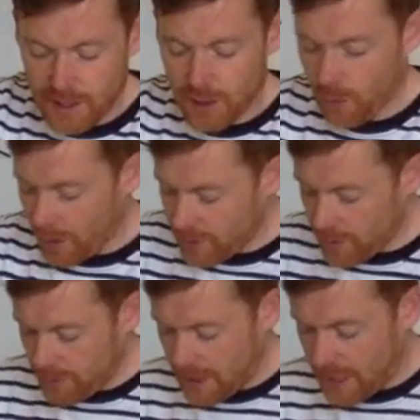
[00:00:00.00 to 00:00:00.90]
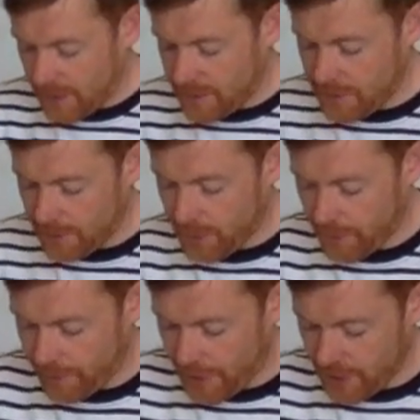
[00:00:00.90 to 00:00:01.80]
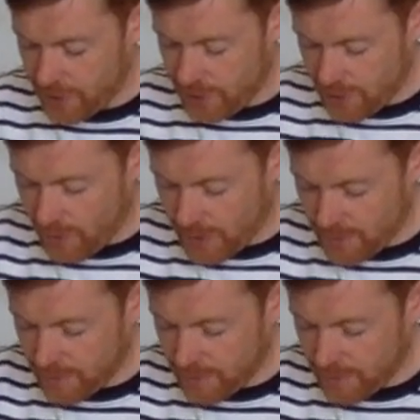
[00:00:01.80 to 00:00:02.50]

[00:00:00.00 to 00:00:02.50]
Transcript: you want your bananas to look fresh. You don't want them